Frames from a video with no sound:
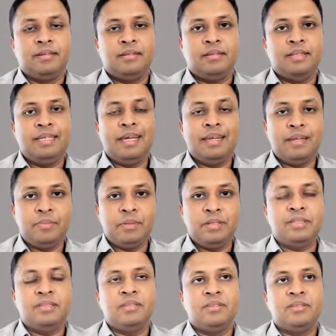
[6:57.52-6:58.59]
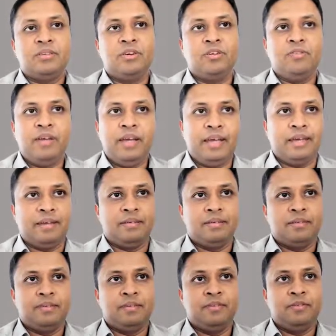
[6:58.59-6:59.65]
the elements of A
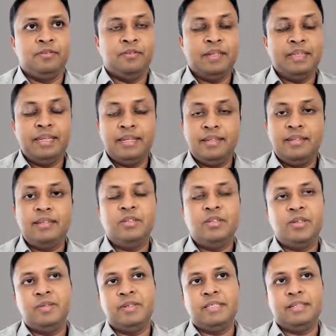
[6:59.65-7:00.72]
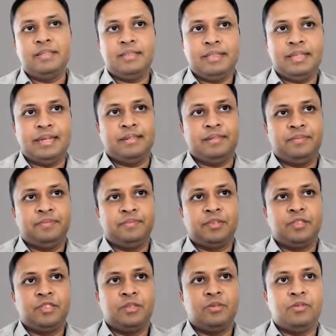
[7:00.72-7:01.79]
within the universal set.
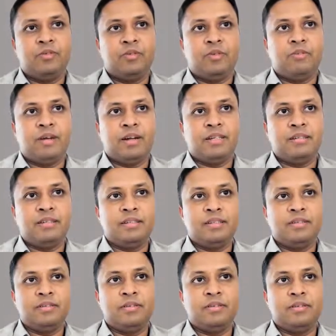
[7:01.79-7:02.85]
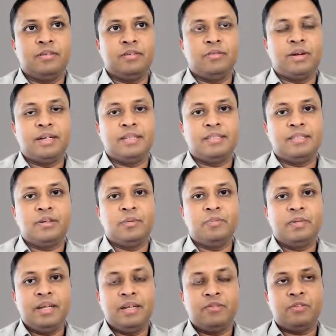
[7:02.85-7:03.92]
So what is
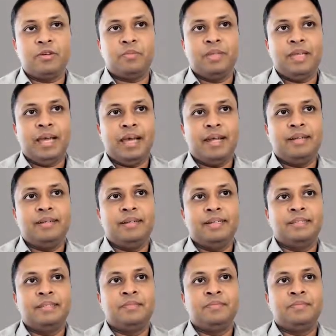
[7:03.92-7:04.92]
obtained from that is